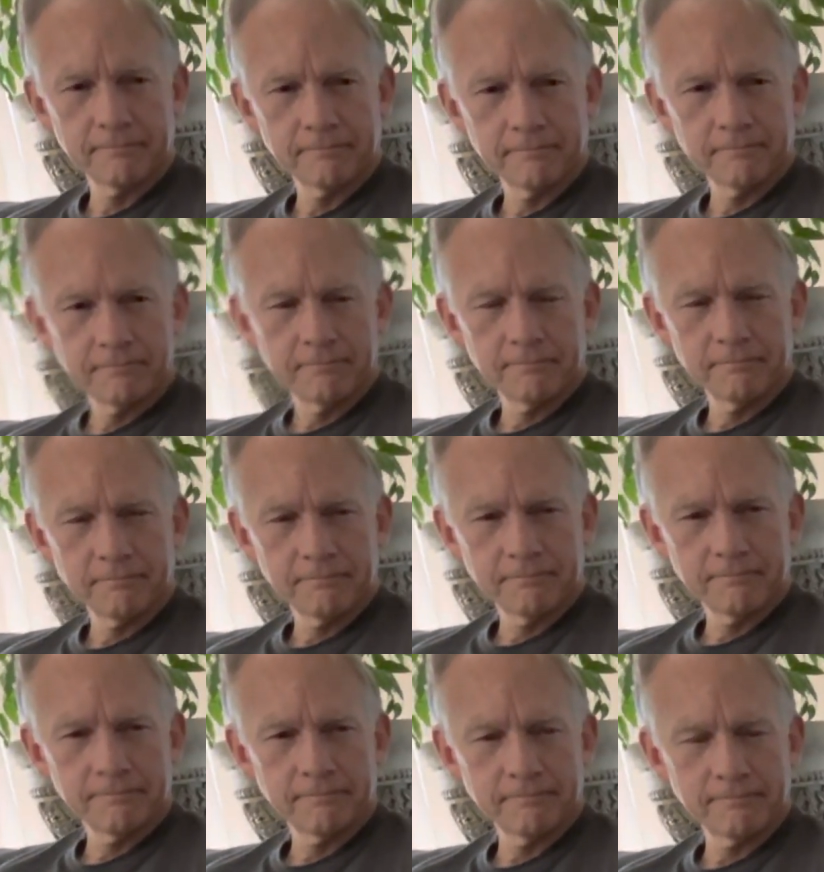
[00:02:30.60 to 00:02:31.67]

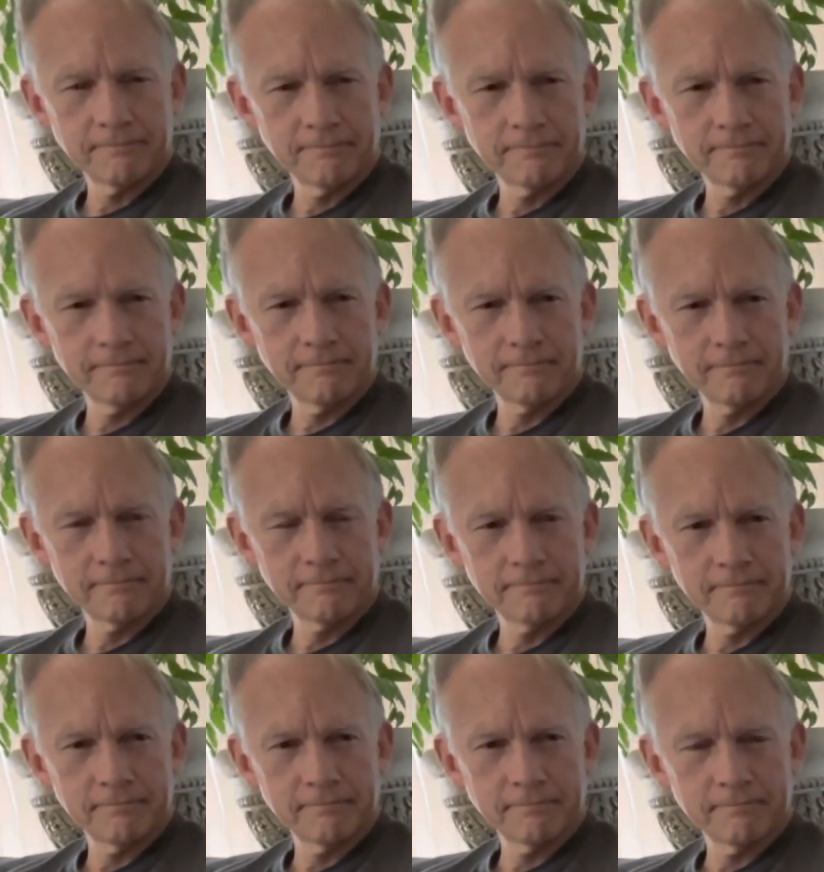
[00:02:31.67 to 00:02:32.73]

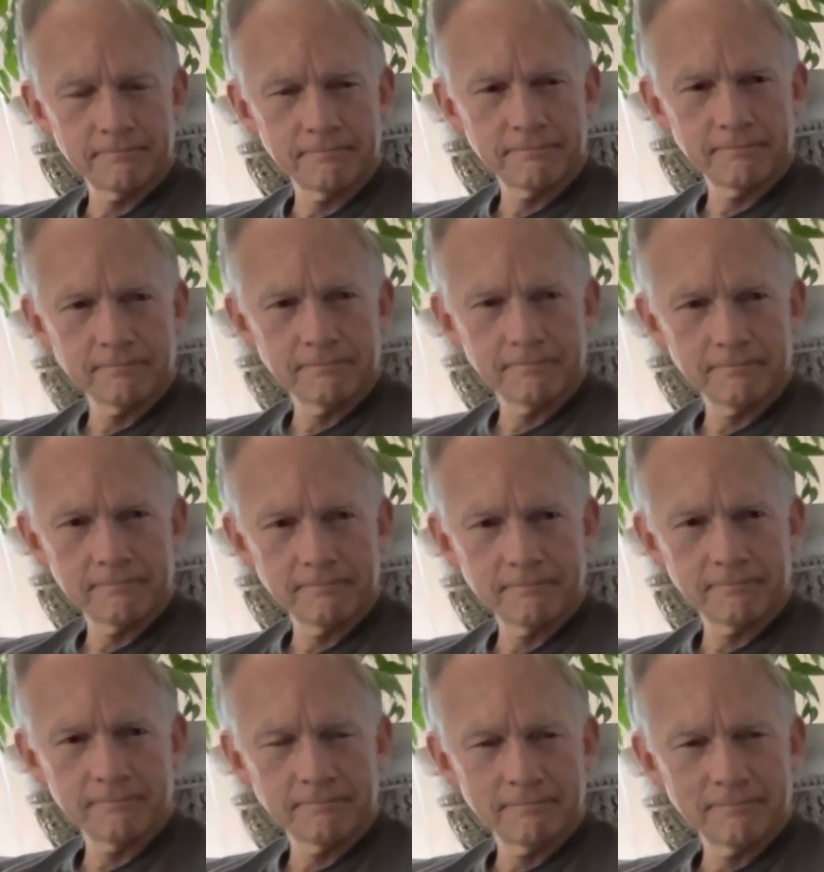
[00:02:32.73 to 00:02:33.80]
No words are spoken by the person on screen.